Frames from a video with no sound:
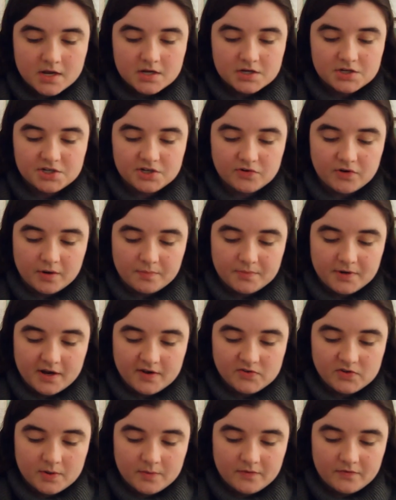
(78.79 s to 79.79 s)
She ripped
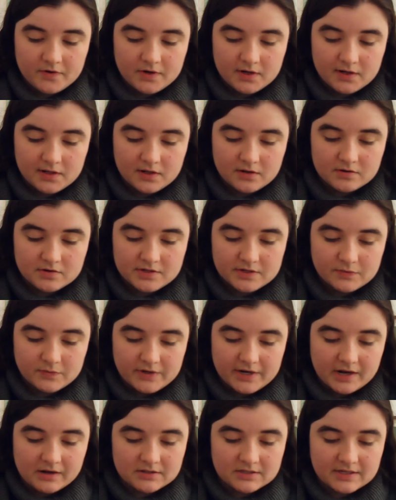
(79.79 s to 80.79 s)
off some of her clothes and
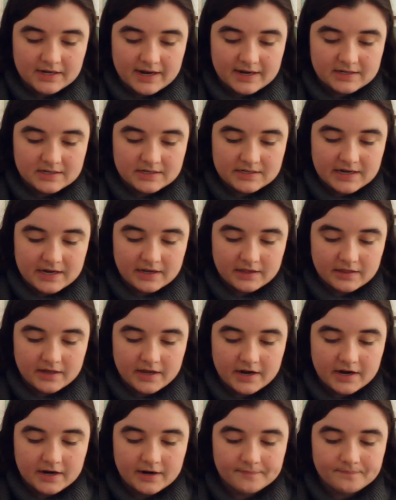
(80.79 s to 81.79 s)
went outside to take
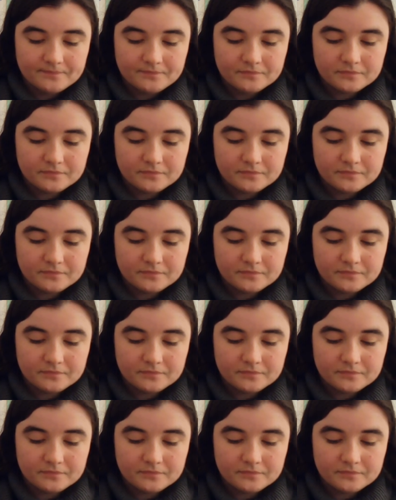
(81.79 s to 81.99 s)
the air.